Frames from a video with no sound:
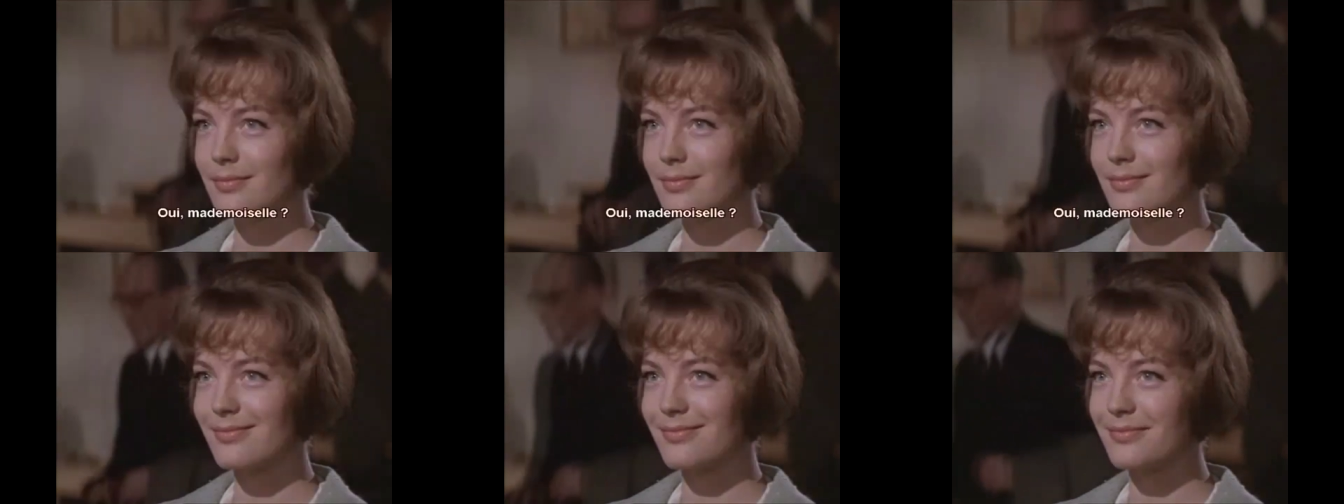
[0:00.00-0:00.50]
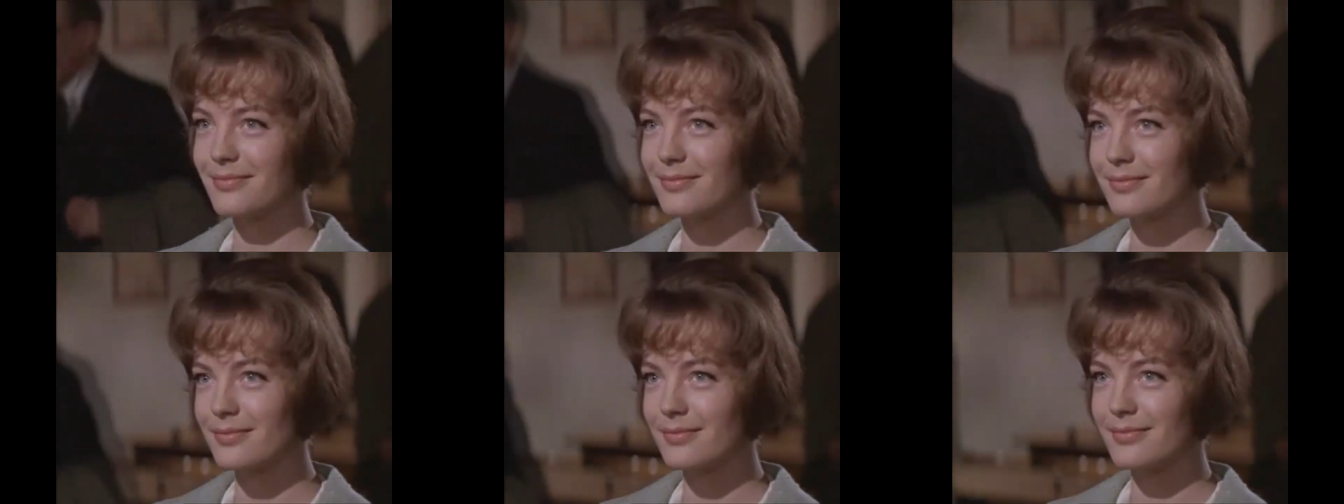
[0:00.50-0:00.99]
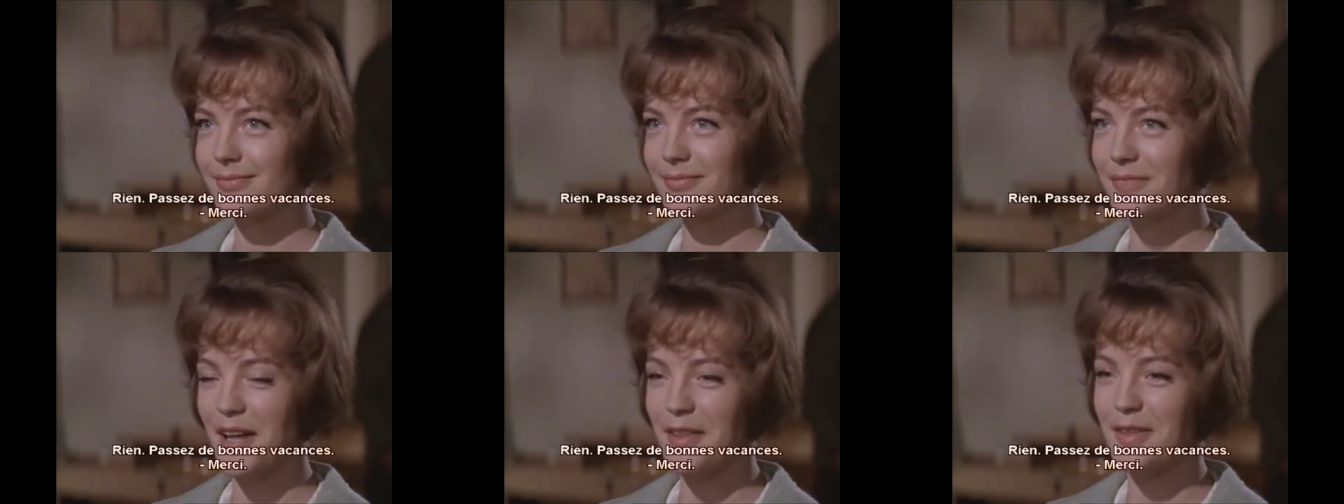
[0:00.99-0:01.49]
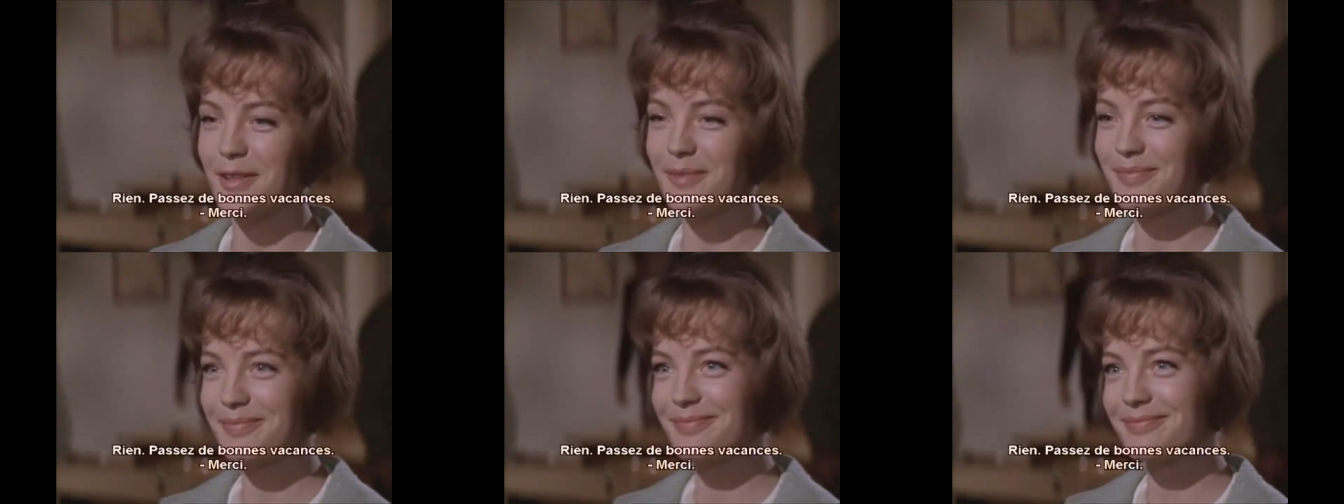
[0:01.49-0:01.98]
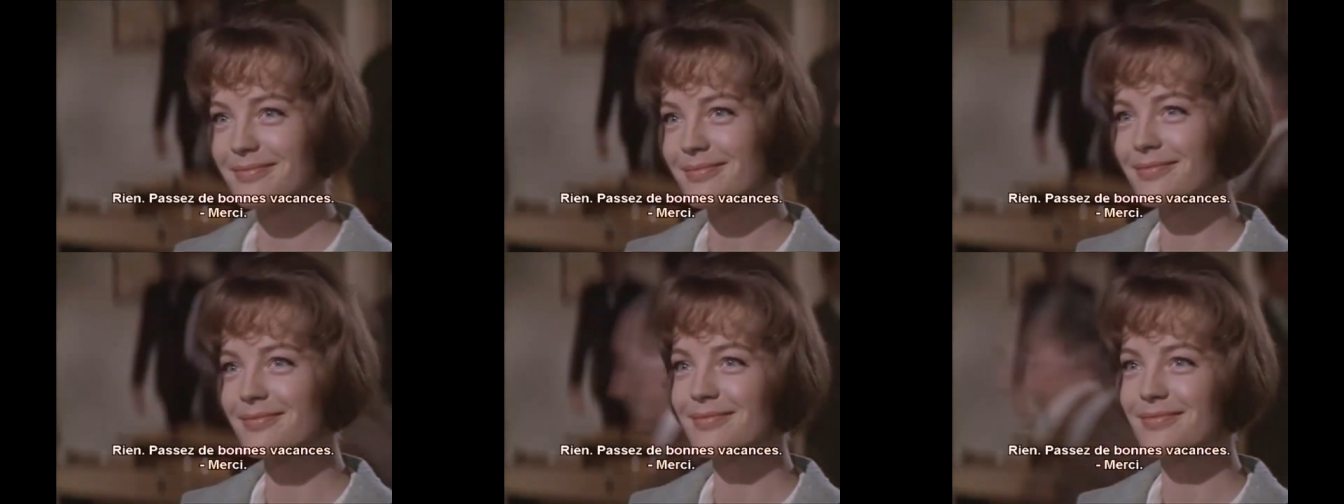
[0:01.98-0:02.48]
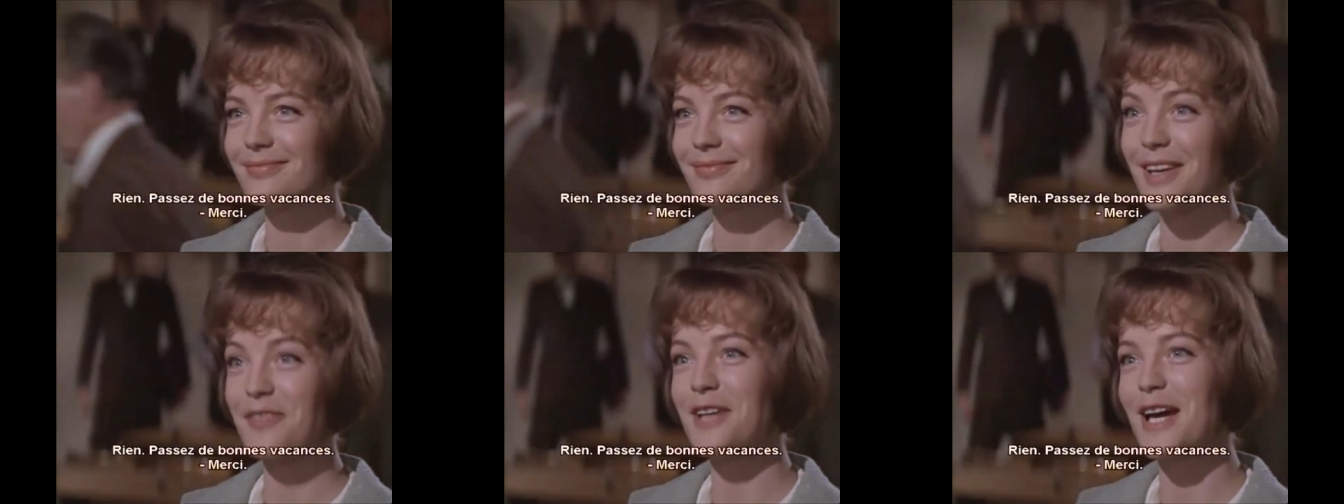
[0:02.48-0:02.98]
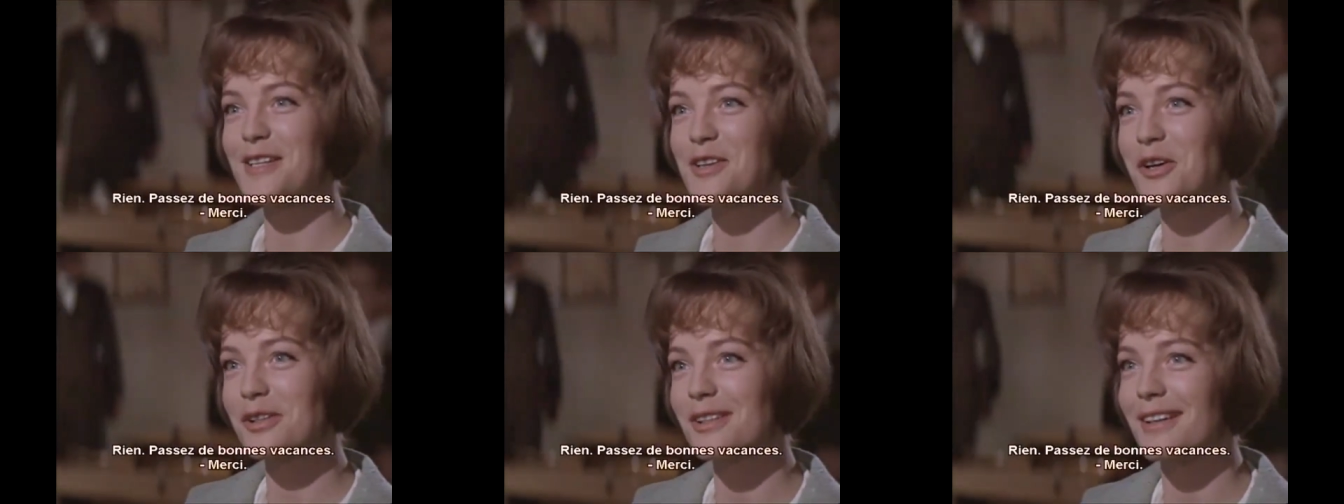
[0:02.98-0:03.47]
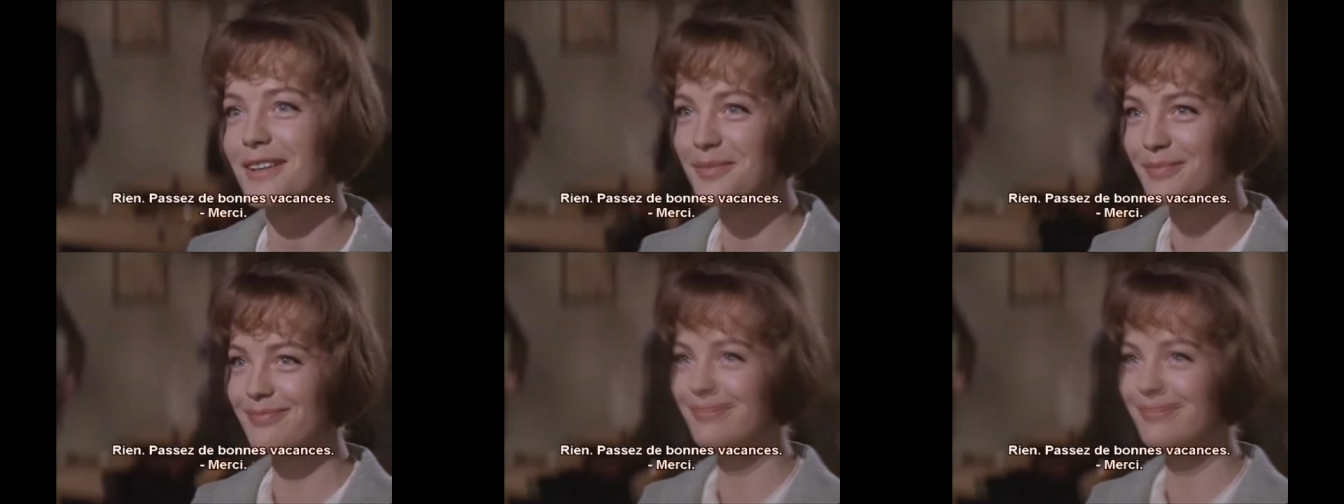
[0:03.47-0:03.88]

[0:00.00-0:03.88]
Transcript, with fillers: feeling. Romy made many such films where the emotions that she imbued in